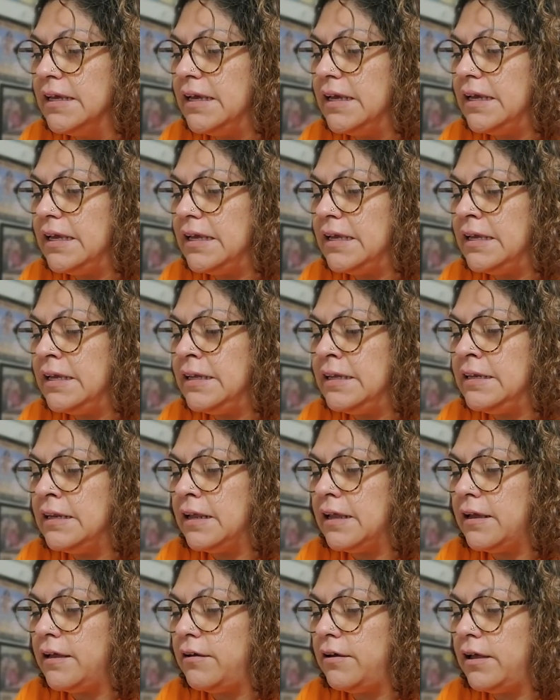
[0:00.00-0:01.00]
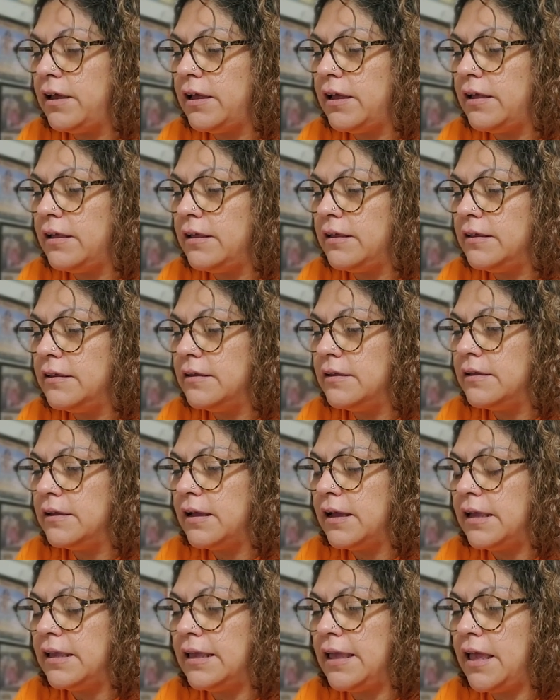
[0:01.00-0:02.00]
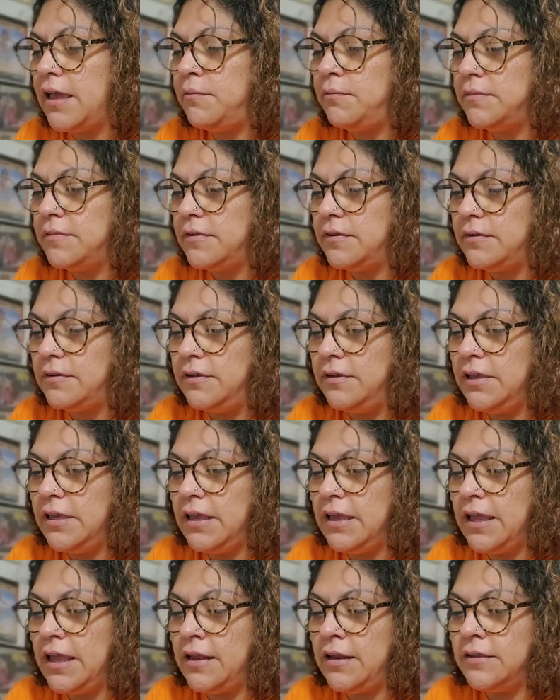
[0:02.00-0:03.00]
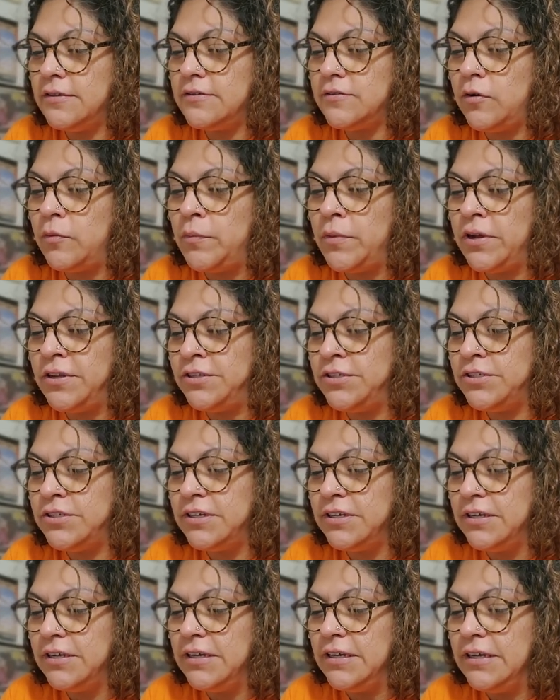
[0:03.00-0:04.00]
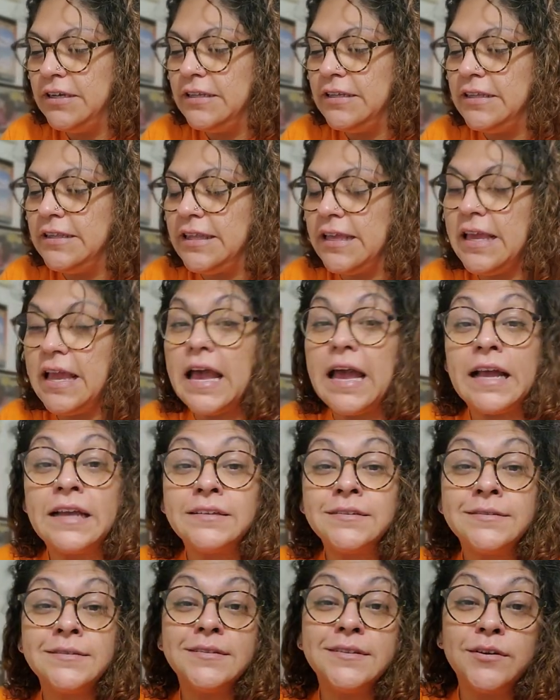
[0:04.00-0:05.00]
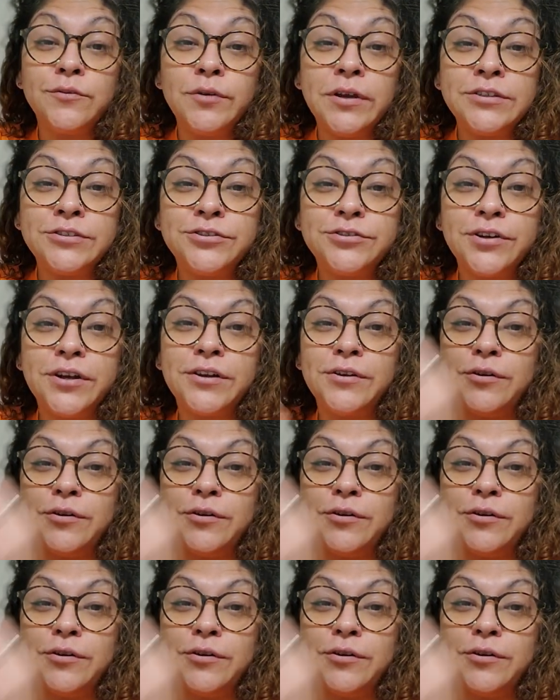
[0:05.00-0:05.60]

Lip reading: And I kept looking at it so much that they asked the restaurant